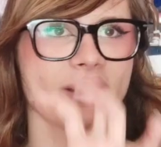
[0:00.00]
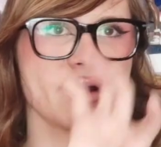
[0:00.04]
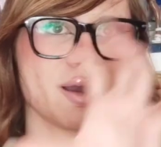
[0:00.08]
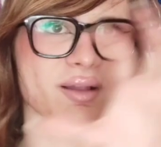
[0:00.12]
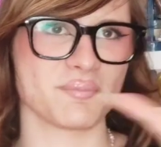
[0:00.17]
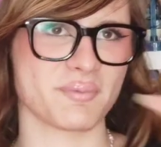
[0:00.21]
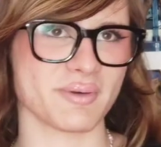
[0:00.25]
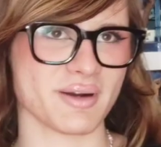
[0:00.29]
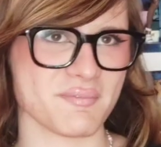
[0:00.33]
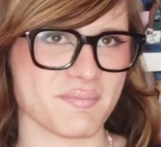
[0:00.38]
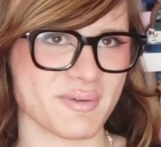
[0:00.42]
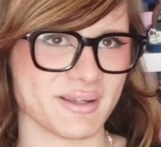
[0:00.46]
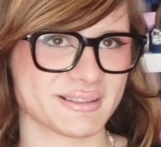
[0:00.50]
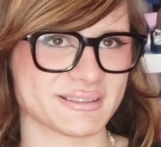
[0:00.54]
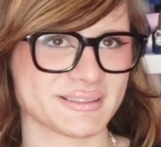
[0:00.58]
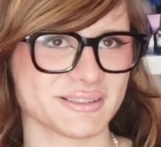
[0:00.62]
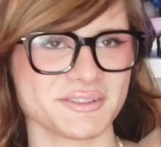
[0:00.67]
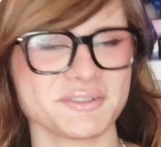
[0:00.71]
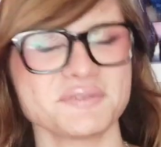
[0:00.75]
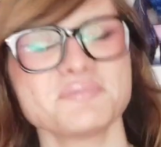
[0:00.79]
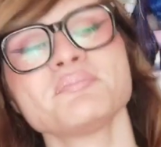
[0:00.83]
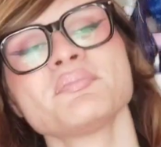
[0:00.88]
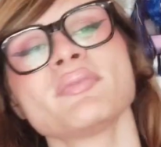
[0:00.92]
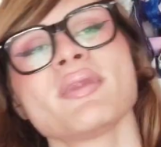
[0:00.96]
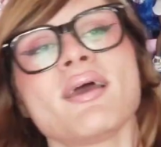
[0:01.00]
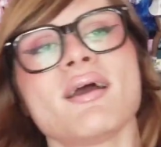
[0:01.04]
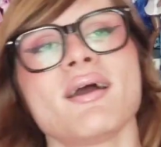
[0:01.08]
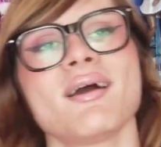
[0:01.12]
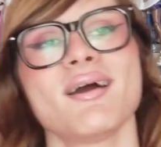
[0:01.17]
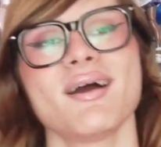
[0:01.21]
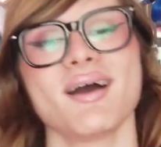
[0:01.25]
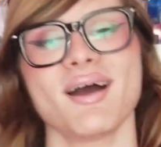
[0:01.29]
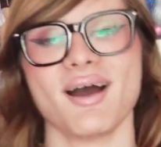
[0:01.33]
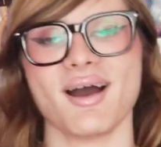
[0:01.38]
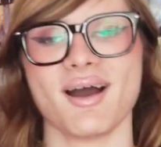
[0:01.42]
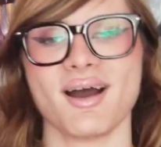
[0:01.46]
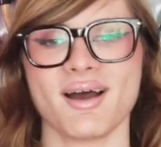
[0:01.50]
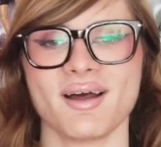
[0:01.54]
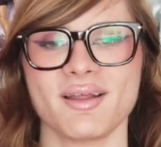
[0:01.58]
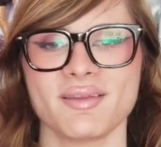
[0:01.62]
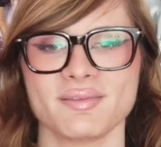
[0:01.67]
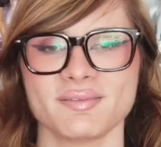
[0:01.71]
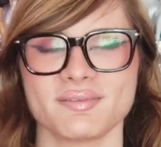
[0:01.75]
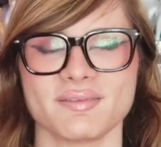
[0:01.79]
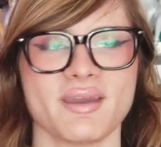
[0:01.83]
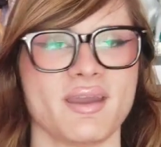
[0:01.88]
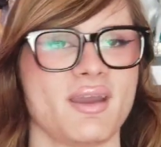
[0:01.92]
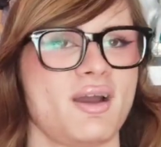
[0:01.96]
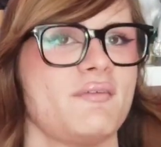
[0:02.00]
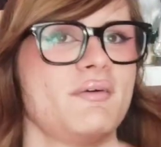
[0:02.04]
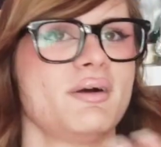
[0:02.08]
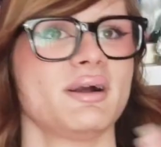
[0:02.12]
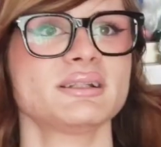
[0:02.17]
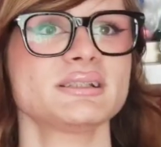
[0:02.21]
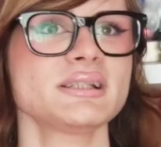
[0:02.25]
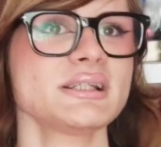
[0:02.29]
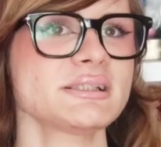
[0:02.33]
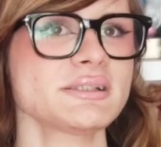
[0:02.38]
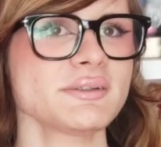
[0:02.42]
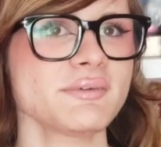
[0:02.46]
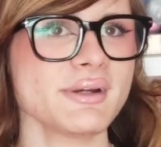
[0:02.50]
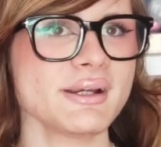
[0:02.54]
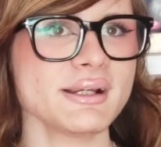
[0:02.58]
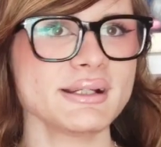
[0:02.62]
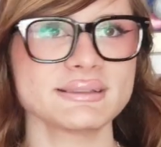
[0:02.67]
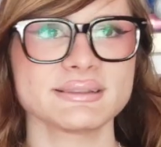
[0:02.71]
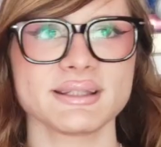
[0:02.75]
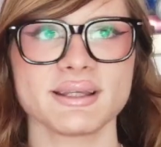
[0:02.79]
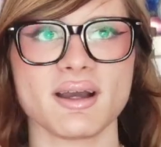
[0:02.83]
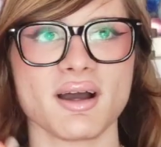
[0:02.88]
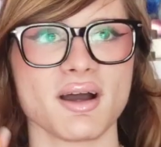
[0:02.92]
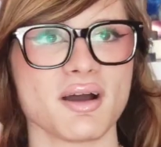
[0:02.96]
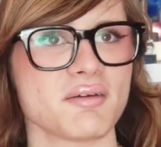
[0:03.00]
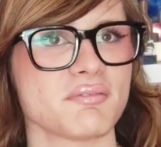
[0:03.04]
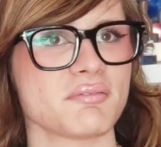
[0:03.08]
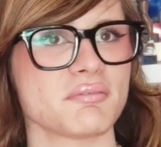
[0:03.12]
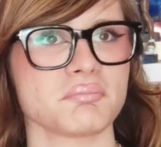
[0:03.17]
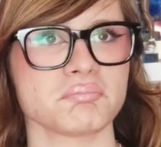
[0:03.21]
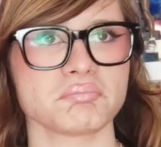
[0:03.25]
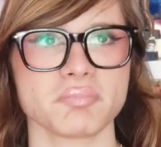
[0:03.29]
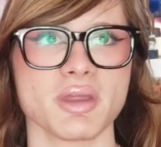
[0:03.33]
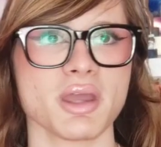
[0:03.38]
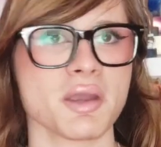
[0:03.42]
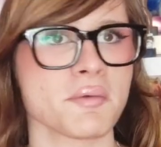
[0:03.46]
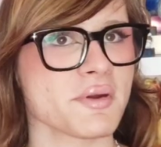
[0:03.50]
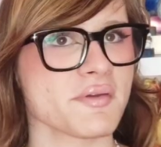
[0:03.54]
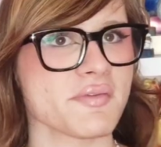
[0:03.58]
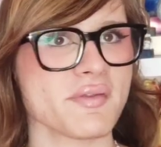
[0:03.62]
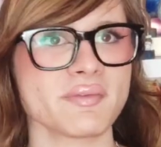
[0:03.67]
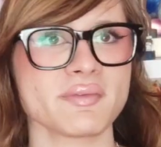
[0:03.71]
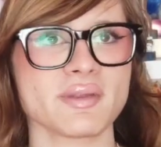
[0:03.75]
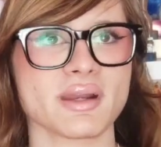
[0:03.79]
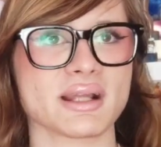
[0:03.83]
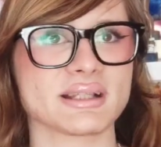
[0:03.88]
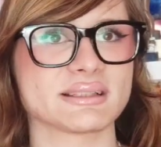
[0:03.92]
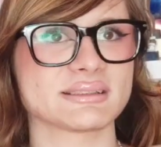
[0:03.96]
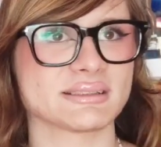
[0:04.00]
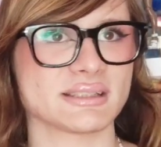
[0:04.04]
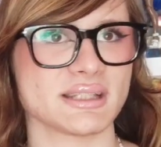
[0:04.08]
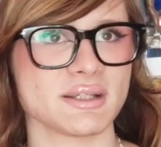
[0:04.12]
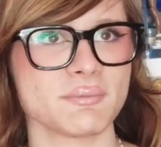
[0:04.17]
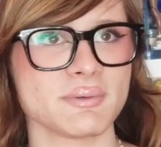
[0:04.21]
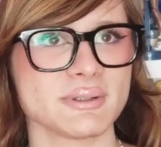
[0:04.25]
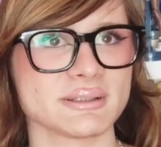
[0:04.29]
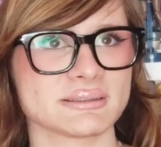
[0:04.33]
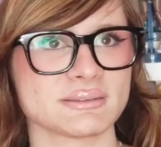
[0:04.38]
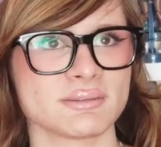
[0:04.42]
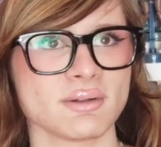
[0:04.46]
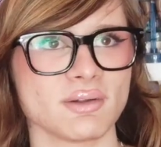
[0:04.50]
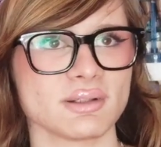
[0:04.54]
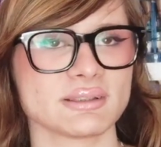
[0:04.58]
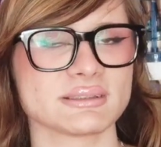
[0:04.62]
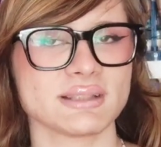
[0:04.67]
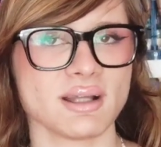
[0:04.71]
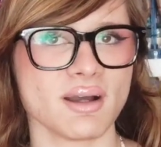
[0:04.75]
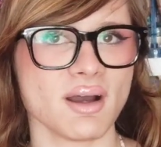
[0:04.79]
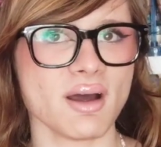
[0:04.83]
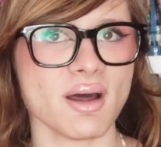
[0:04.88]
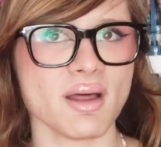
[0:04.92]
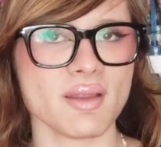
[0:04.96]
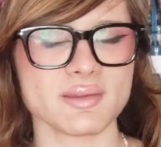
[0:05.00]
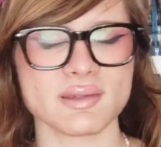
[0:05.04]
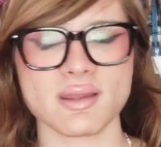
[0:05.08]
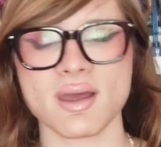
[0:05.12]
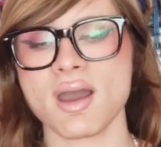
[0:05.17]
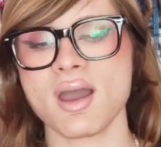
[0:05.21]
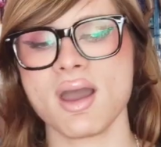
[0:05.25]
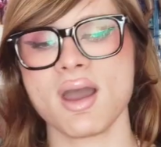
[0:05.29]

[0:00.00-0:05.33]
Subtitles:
I'll put a picture. And they have accessories, they have everything that a Sea Wees dolls have.